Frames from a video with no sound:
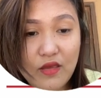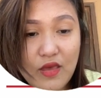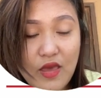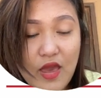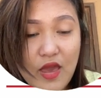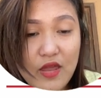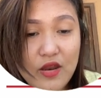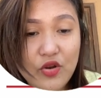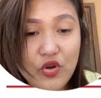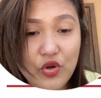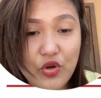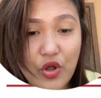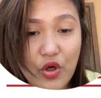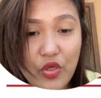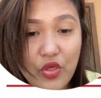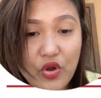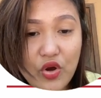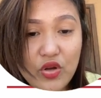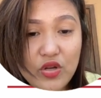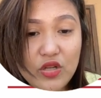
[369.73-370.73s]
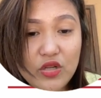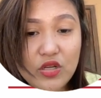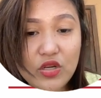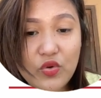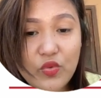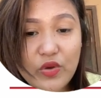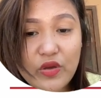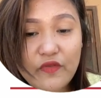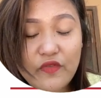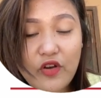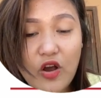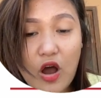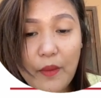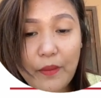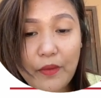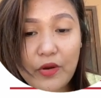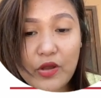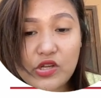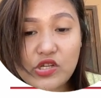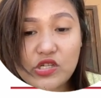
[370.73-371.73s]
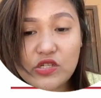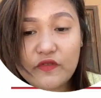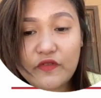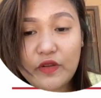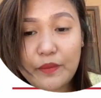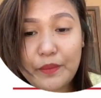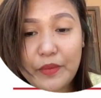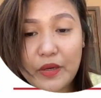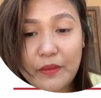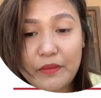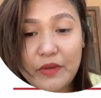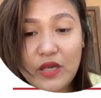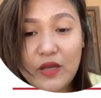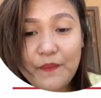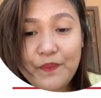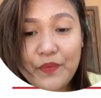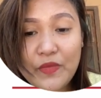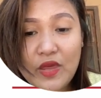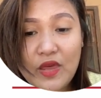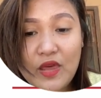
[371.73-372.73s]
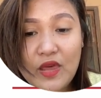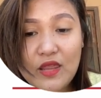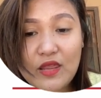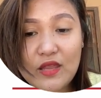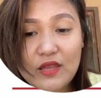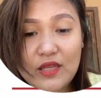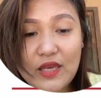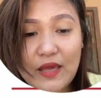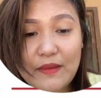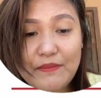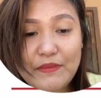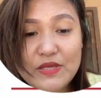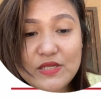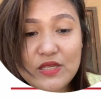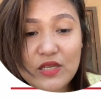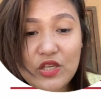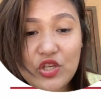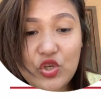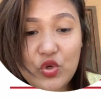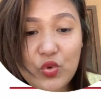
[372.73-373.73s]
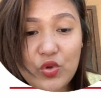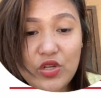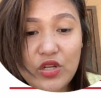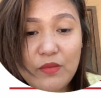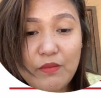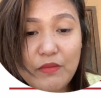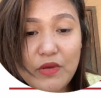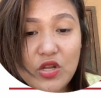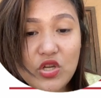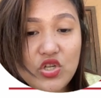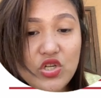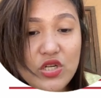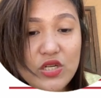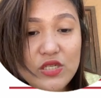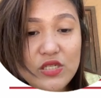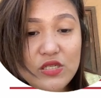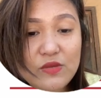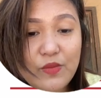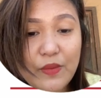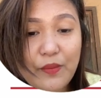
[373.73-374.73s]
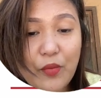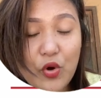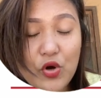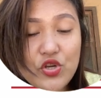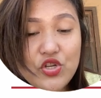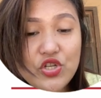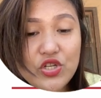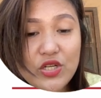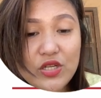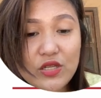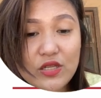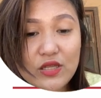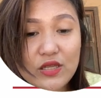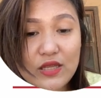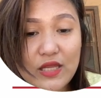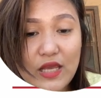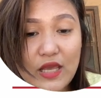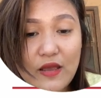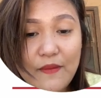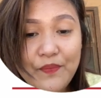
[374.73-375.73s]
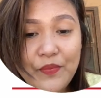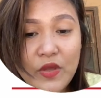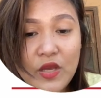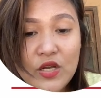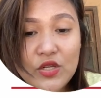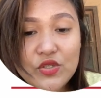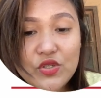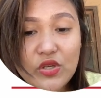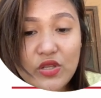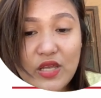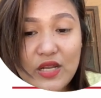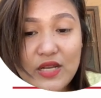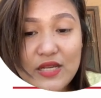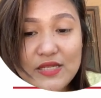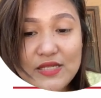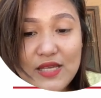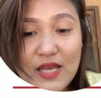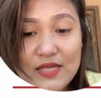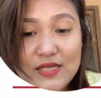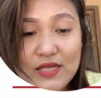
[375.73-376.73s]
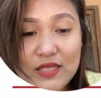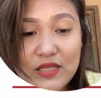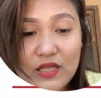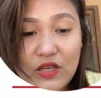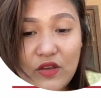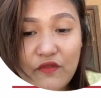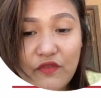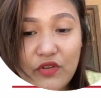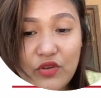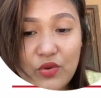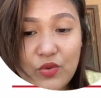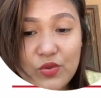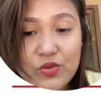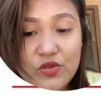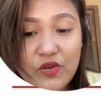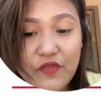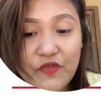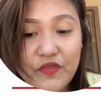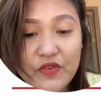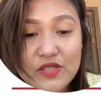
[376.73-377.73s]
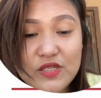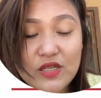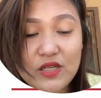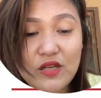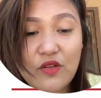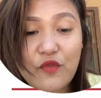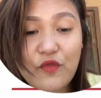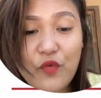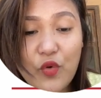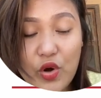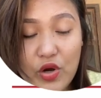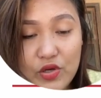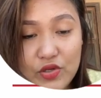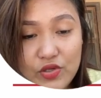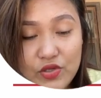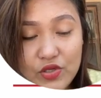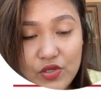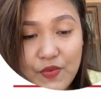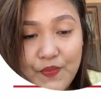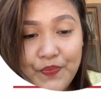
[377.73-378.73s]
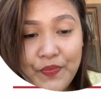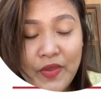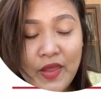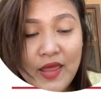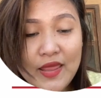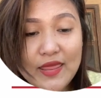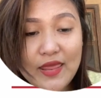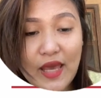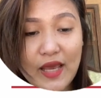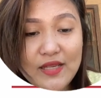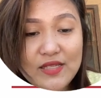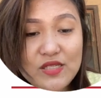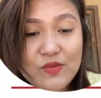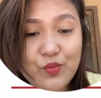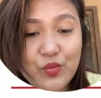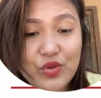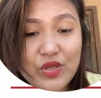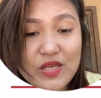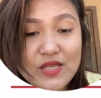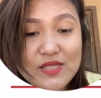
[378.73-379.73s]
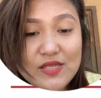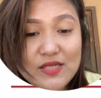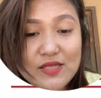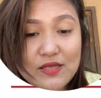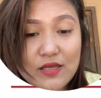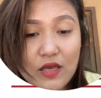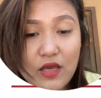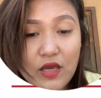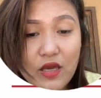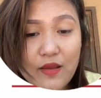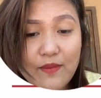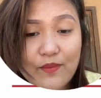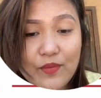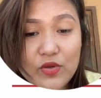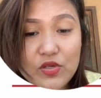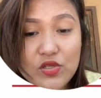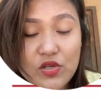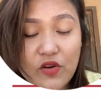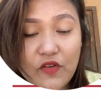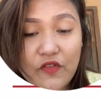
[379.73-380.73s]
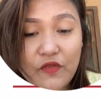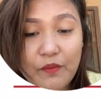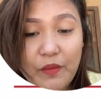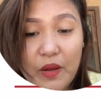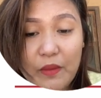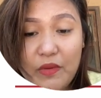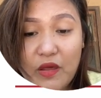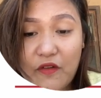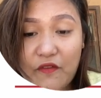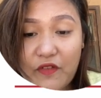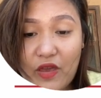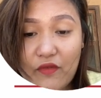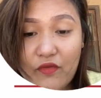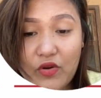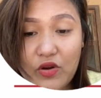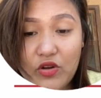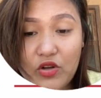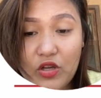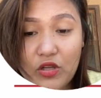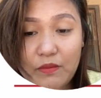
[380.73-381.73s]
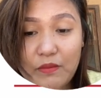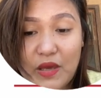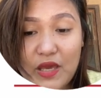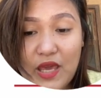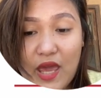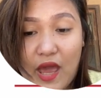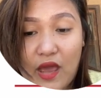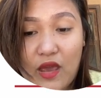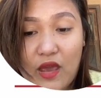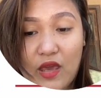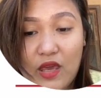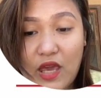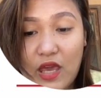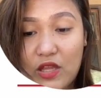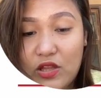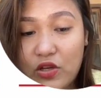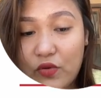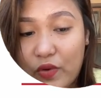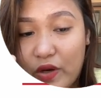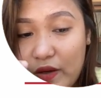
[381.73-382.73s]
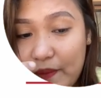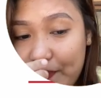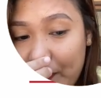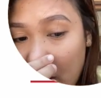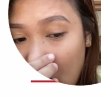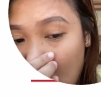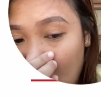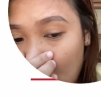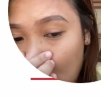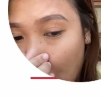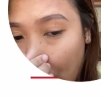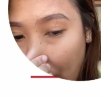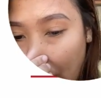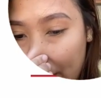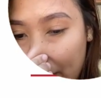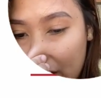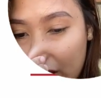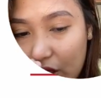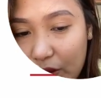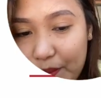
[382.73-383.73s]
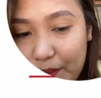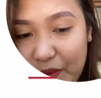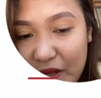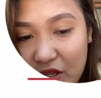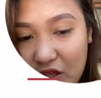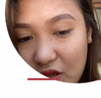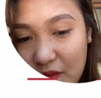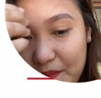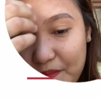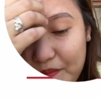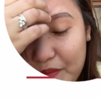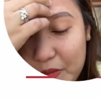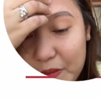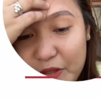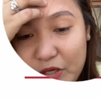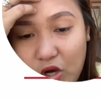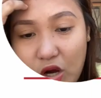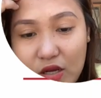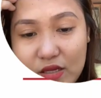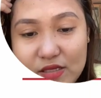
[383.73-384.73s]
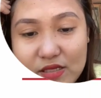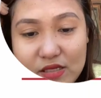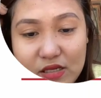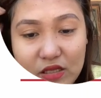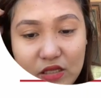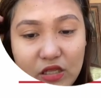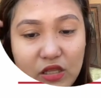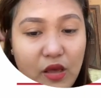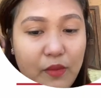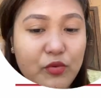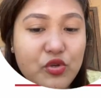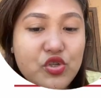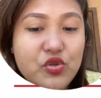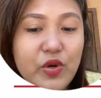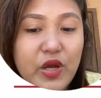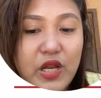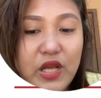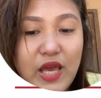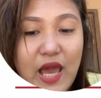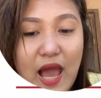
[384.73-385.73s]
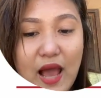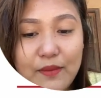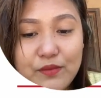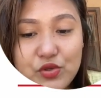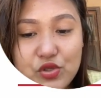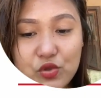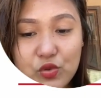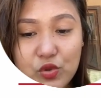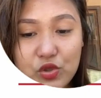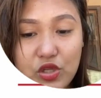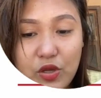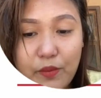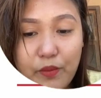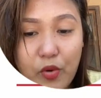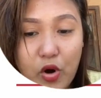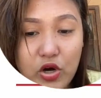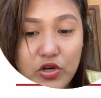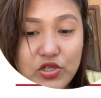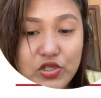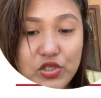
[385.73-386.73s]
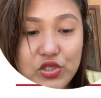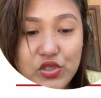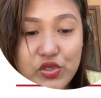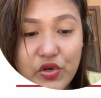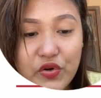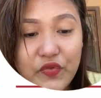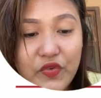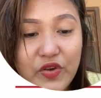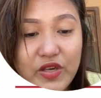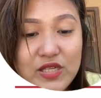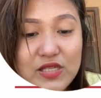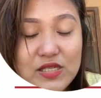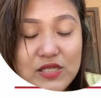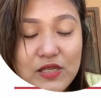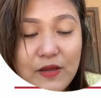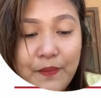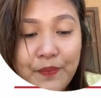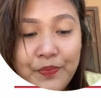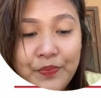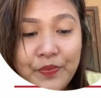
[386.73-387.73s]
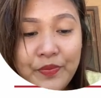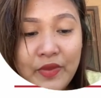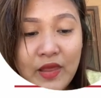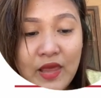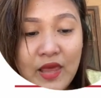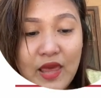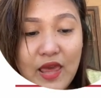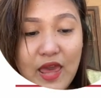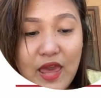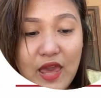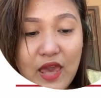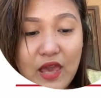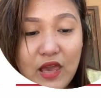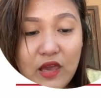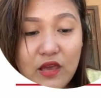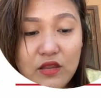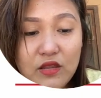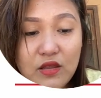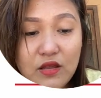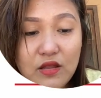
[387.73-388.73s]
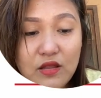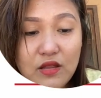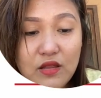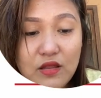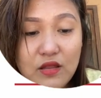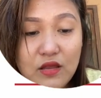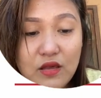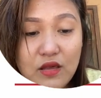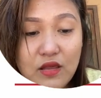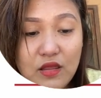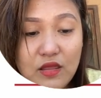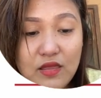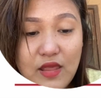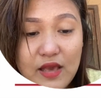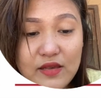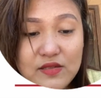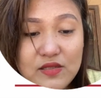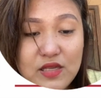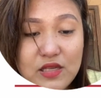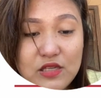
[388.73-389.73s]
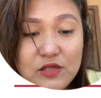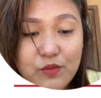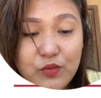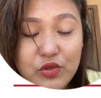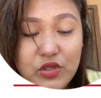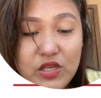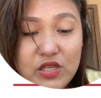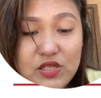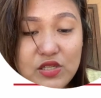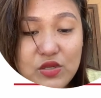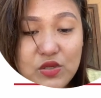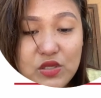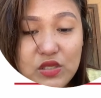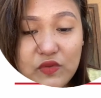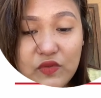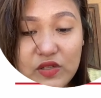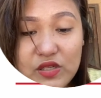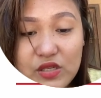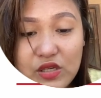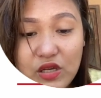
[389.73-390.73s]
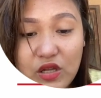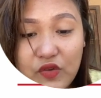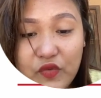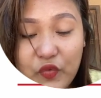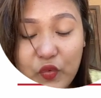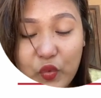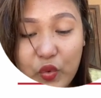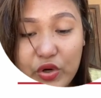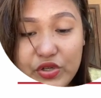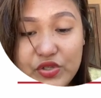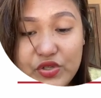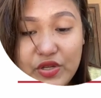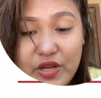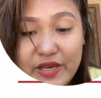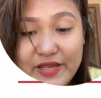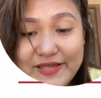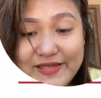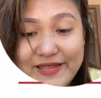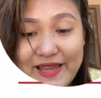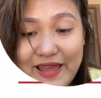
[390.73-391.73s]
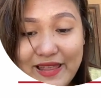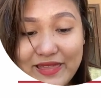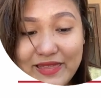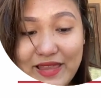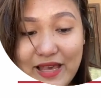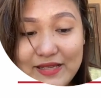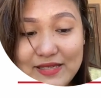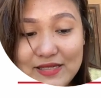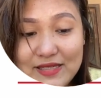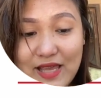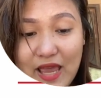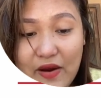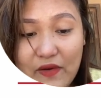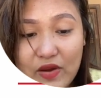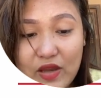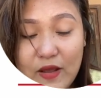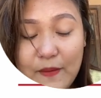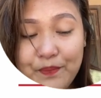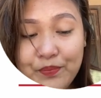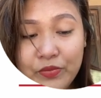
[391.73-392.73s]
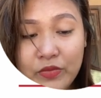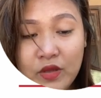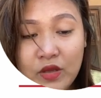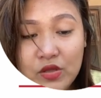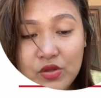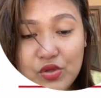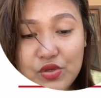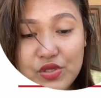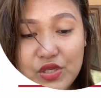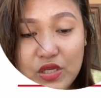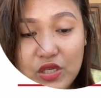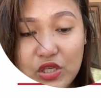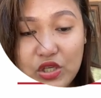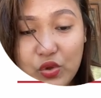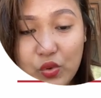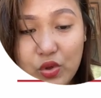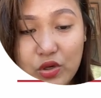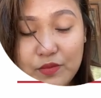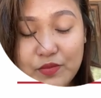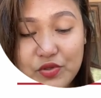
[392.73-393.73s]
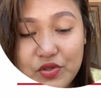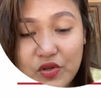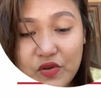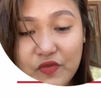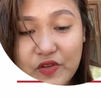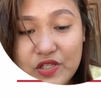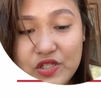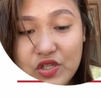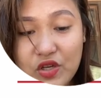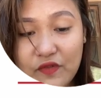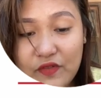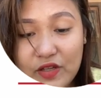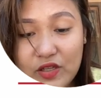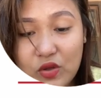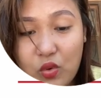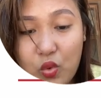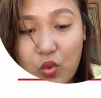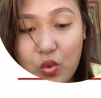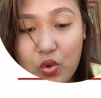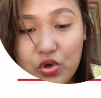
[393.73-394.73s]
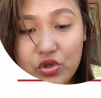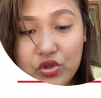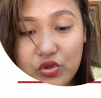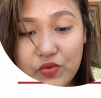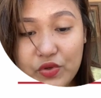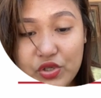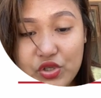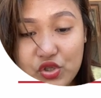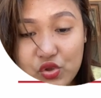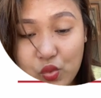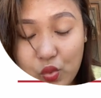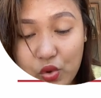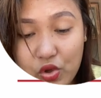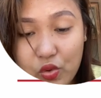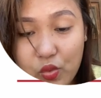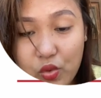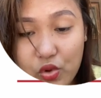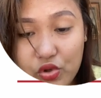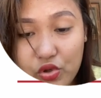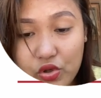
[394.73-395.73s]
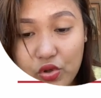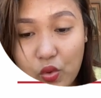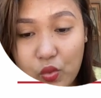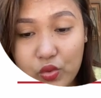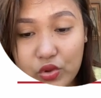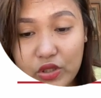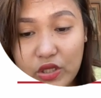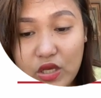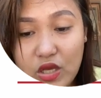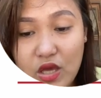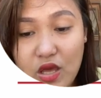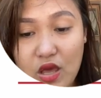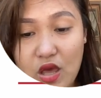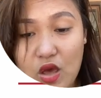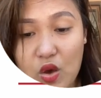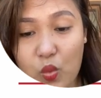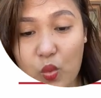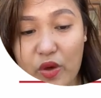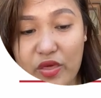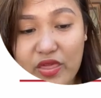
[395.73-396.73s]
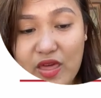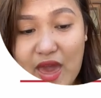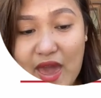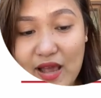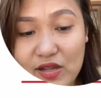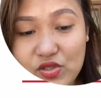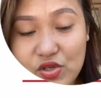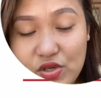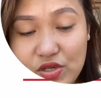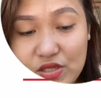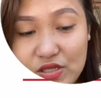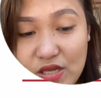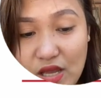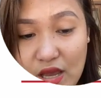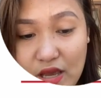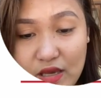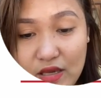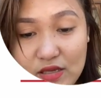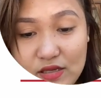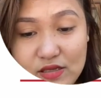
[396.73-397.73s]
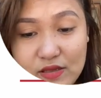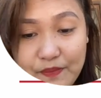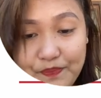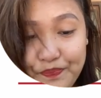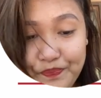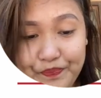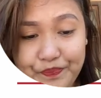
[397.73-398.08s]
And another, the degree of cooperation of the public that can be secured diminishes proportionately to the necessity of the use of physical force. Next, police seek and preserve public favor not by catering to public opinion, but by constantly demonstrating absolute impartial service. And next is police use physical force to the extent necessary to secure observance of a law or to restore order only when the exercise,